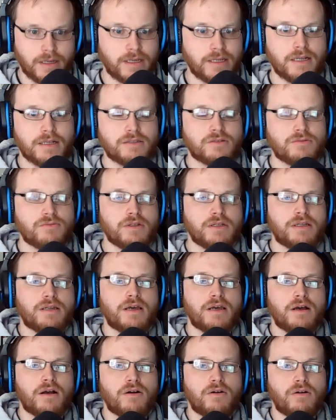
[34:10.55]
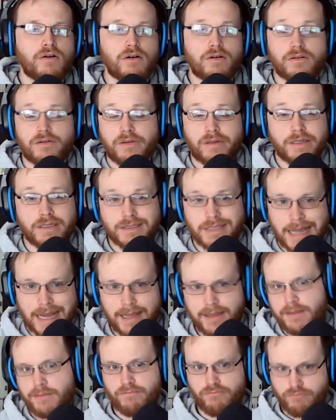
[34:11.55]
doesn't really know, or at least
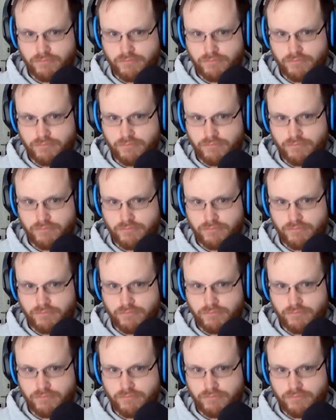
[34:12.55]
at